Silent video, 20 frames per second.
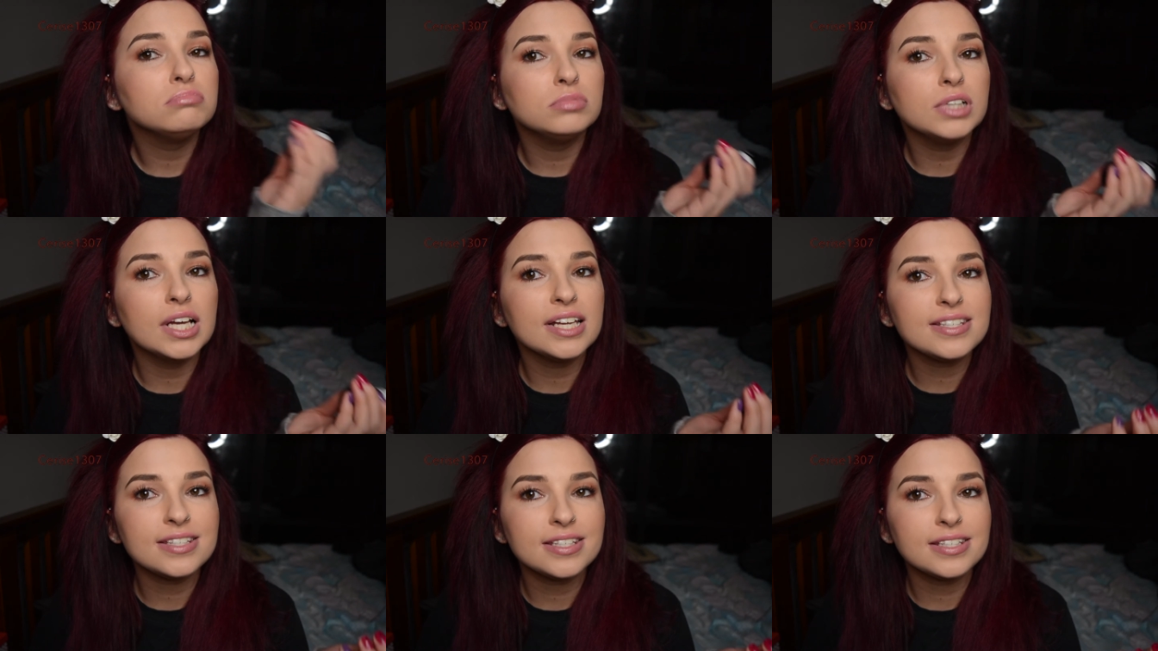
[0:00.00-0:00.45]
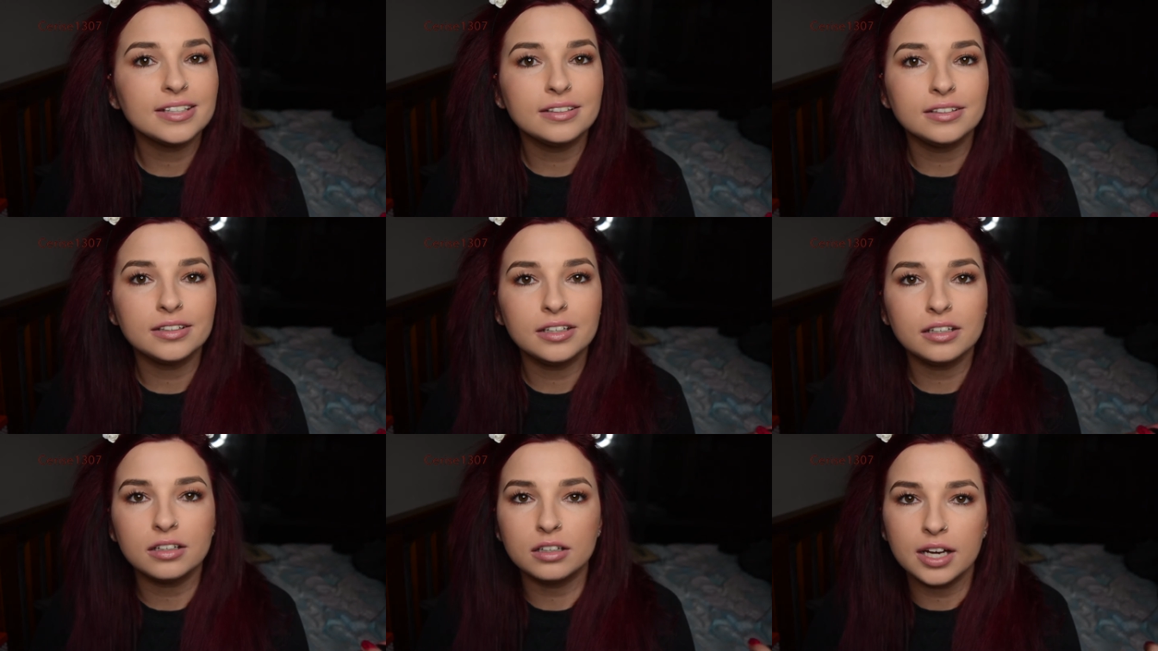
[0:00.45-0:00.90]
It's
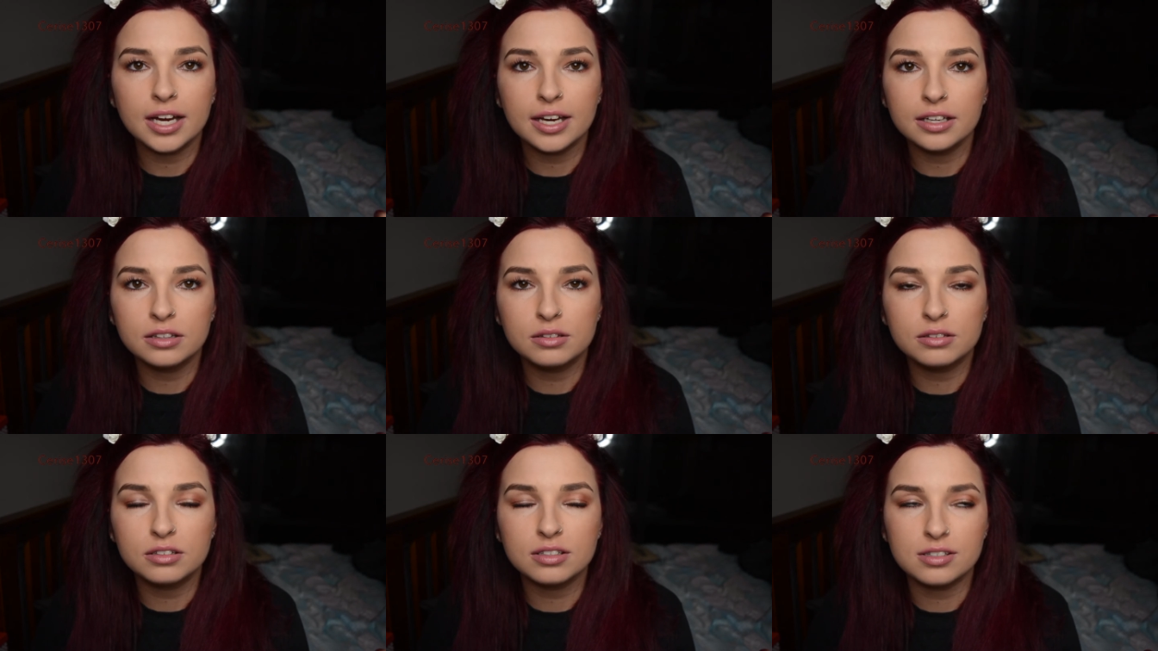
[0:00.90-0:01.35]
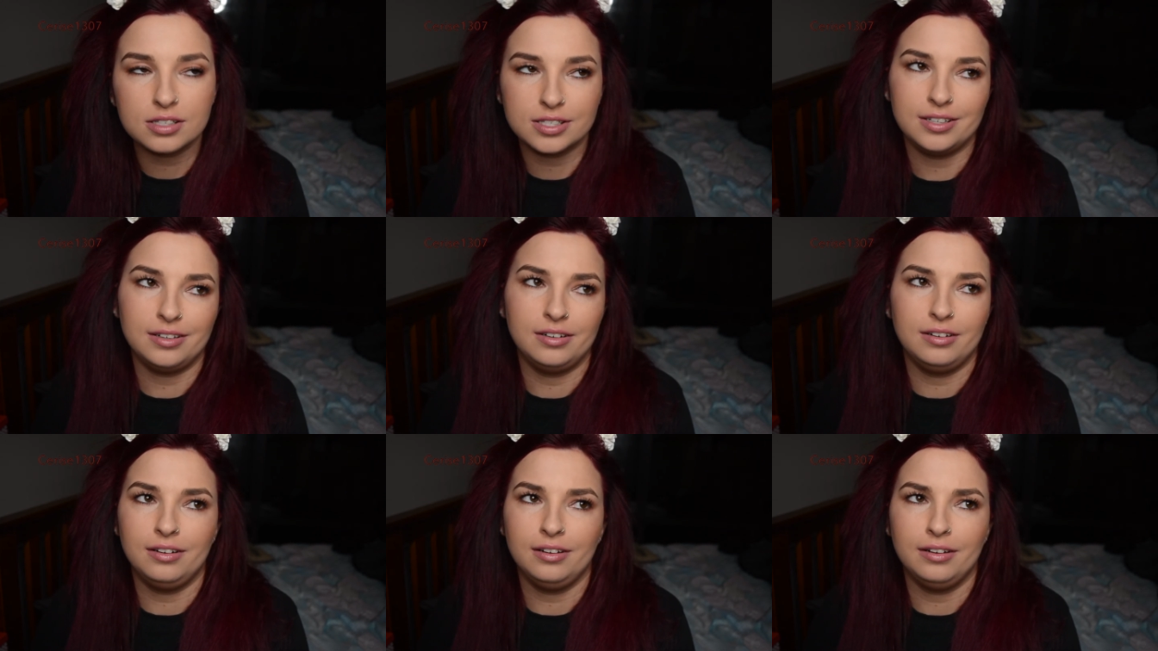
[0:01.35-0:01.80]
settled it. It's
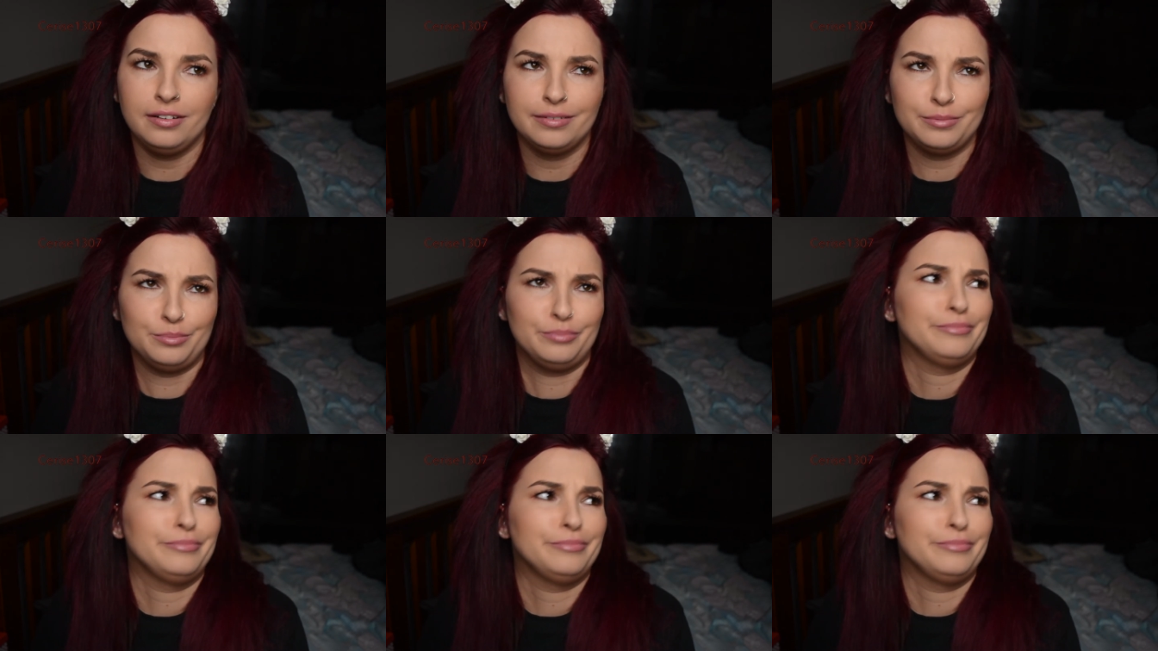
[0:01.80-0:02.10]
settled it.